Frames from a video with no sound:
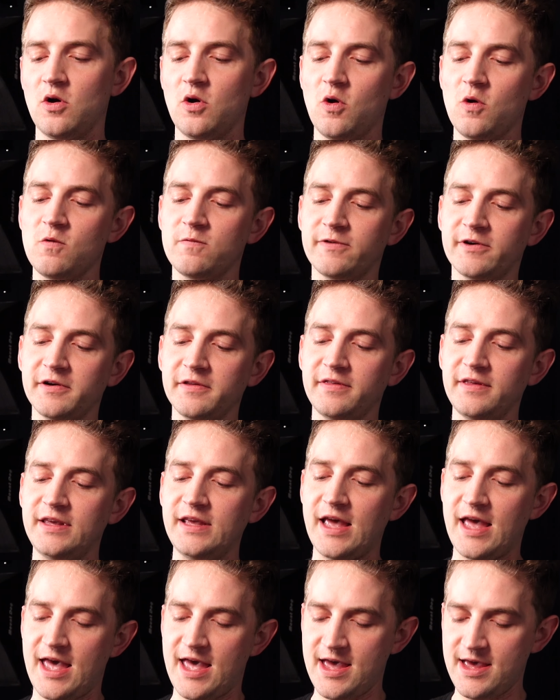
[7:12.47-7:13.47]
over the
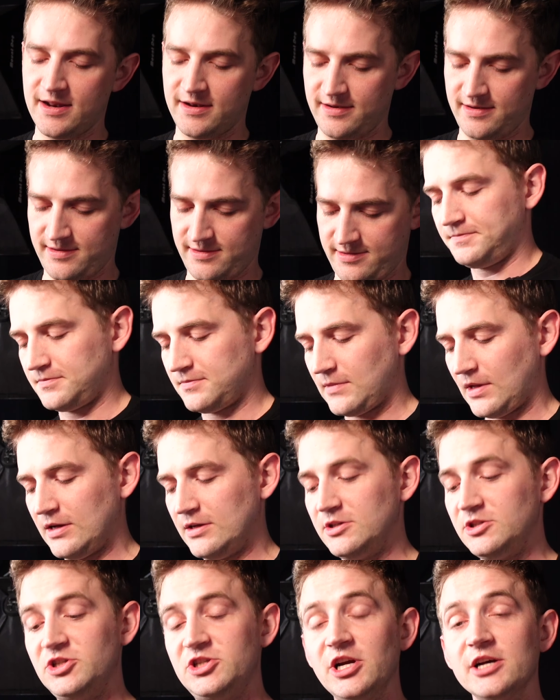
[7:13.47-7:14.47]
end,
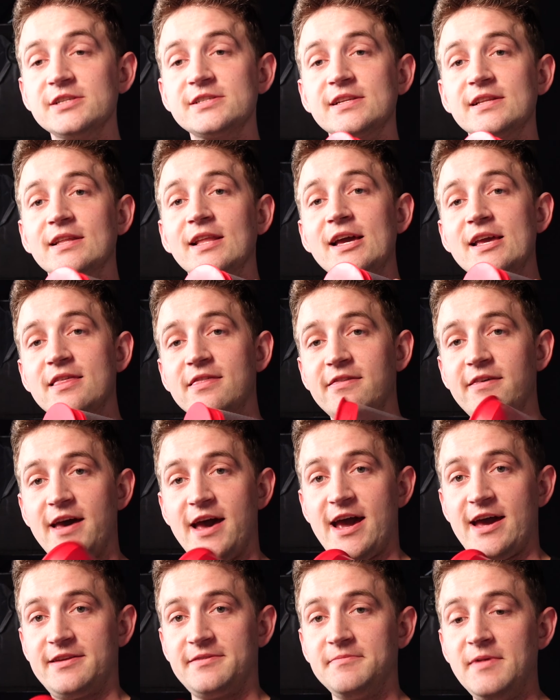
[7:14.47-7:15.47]
just like
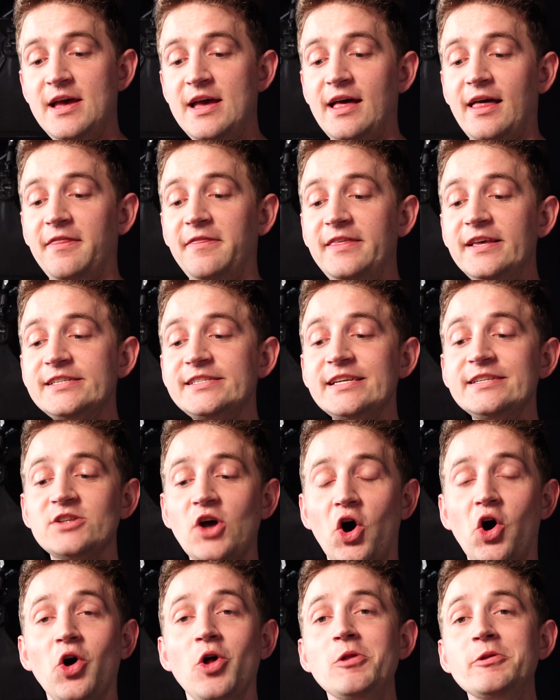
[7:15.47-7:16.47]
that. And this is
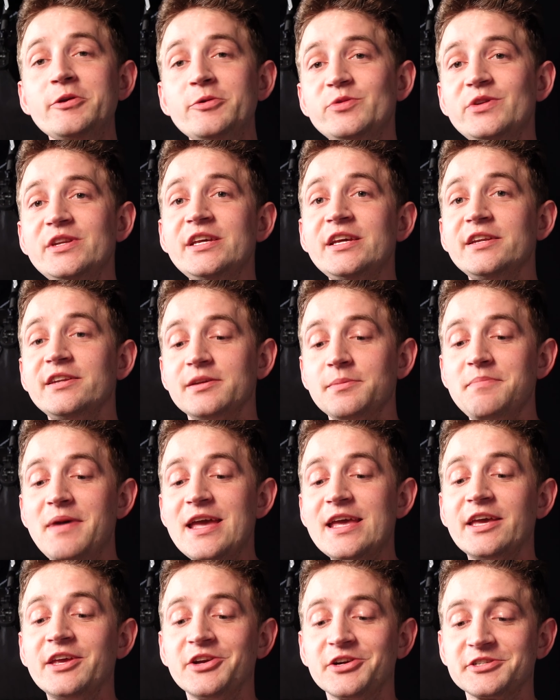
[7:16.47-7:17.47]
all you need to
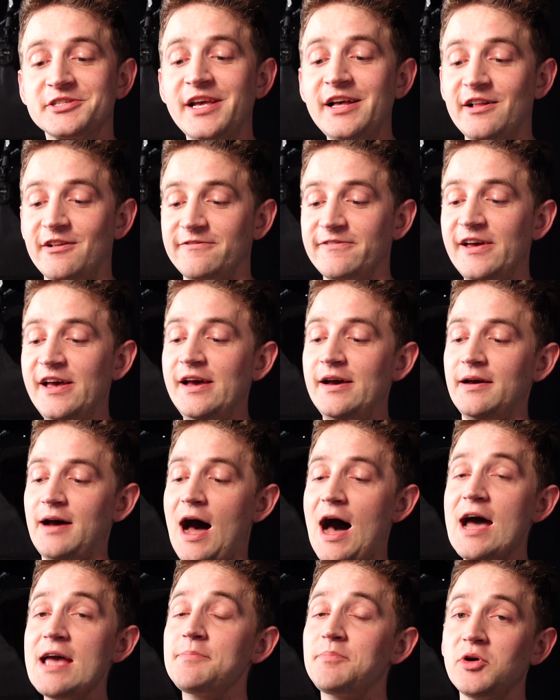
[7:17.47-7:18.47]
make it yourself.
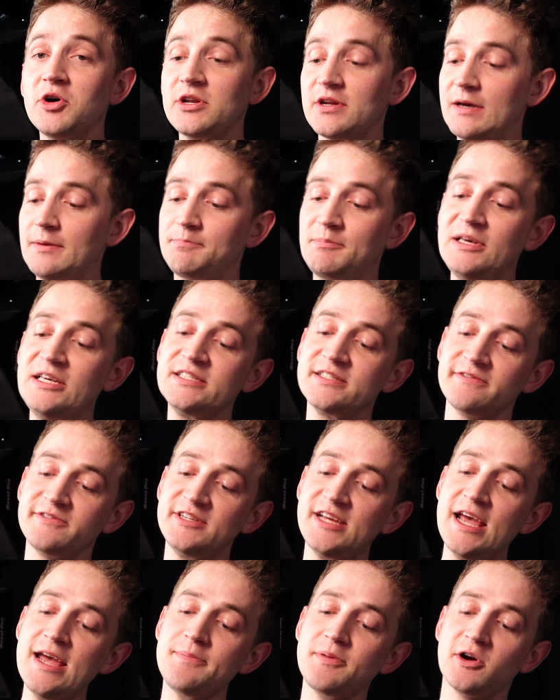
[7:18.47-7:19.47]
I put a piece of
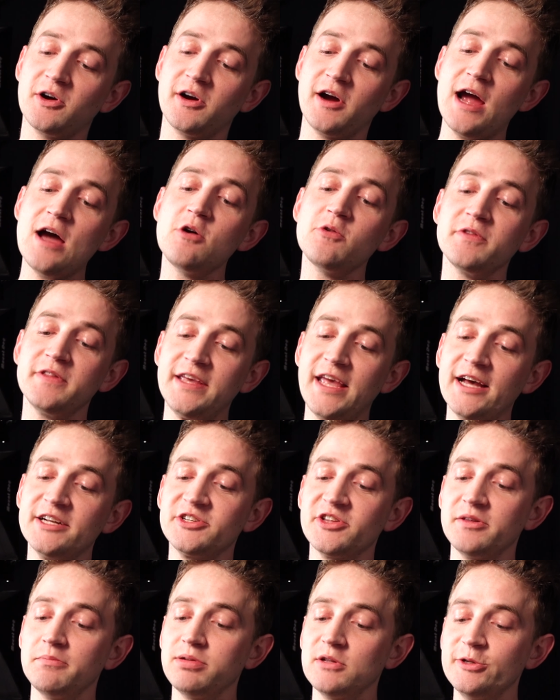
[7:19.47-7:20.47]
tape around the edge
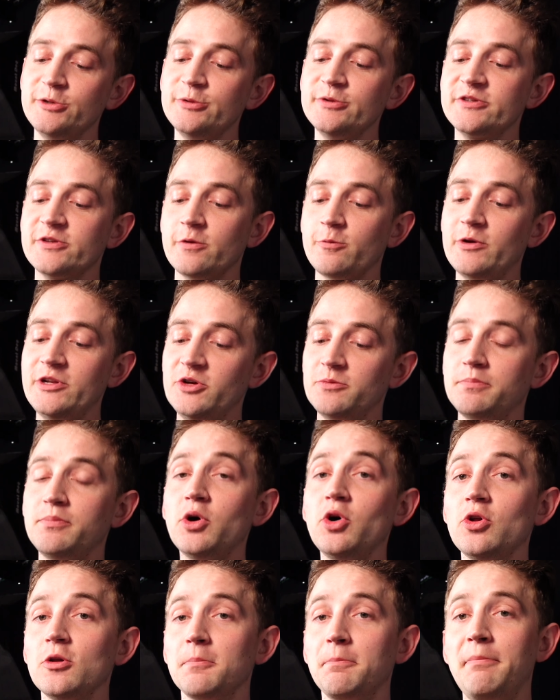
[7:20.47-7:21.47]
of the balloon so that when you
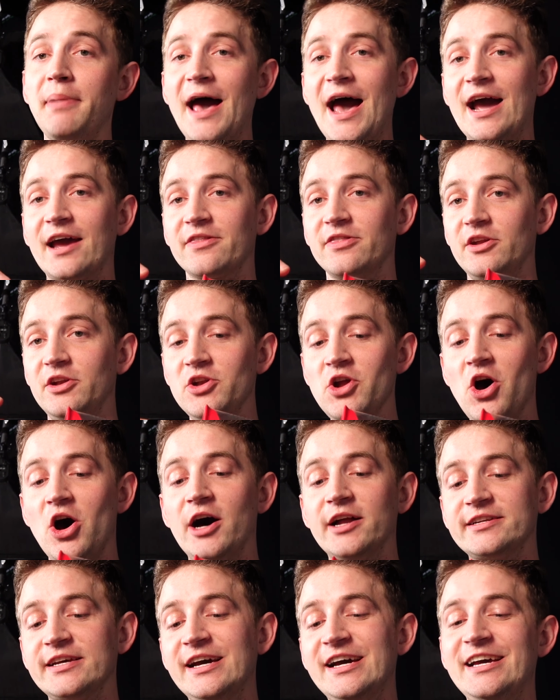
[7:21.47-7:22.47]
pull back the
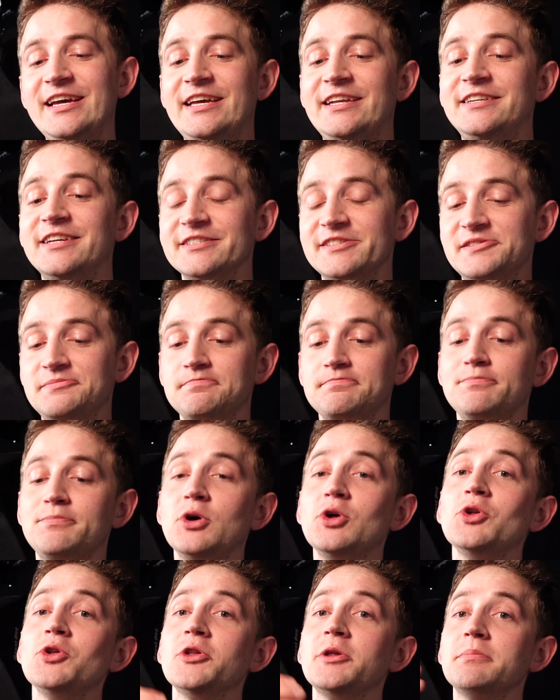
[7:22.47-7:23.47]
knot, it doesn't
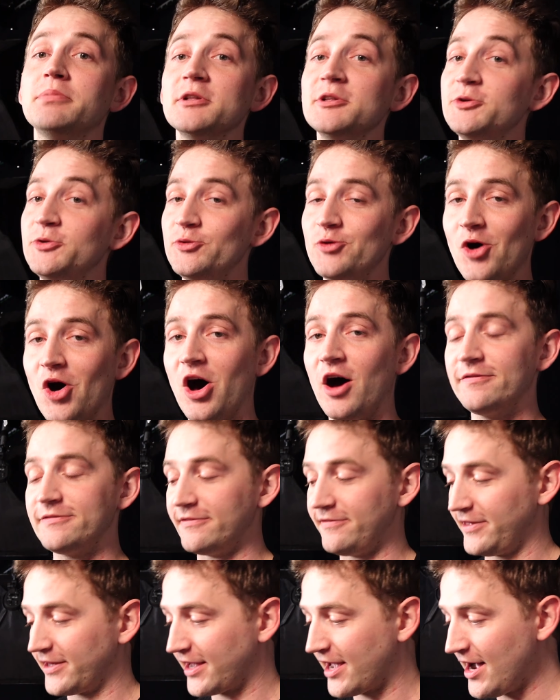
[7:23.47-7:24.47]
pull the balloon off
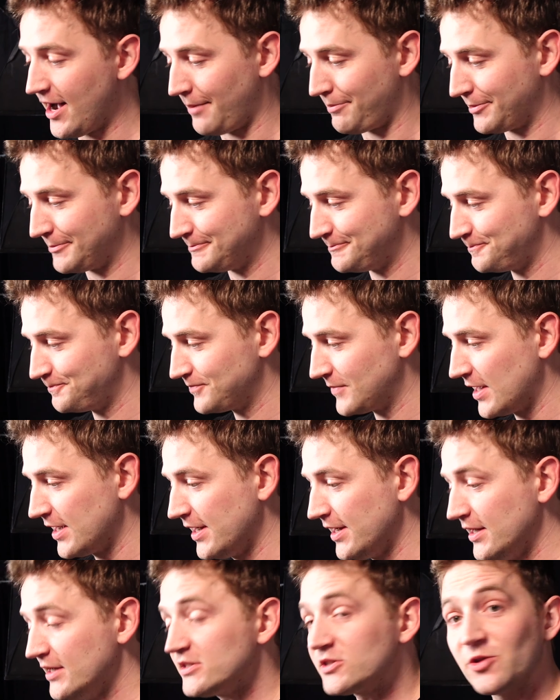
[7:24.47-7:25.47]
of the cup.
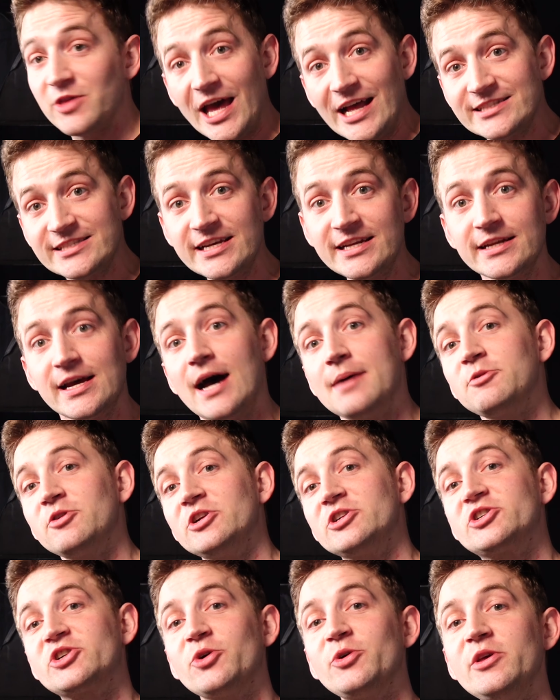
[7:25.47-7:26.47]
So that's it. I'm gonna
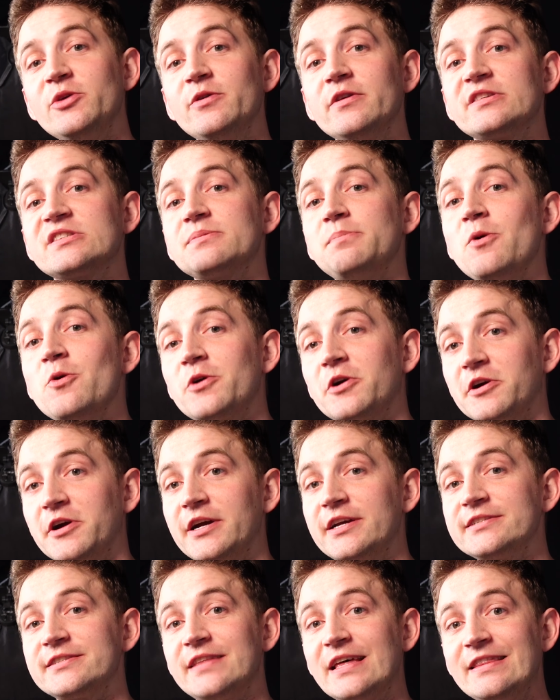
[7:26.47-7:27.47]
show you the smoke
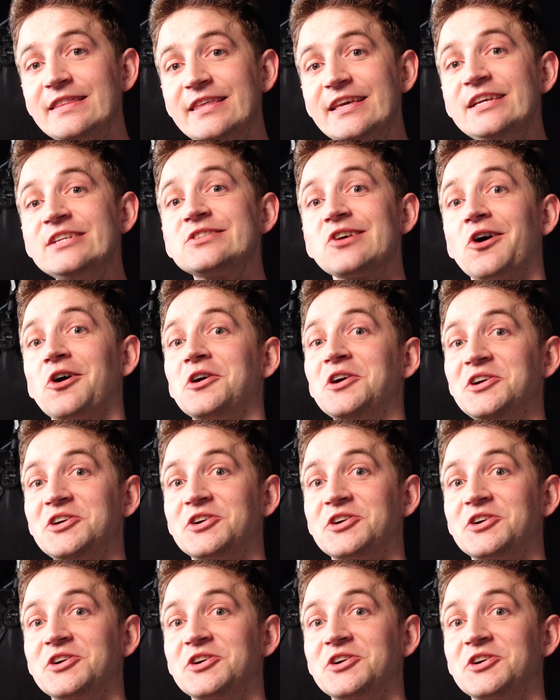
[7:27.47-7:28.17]
rings that these are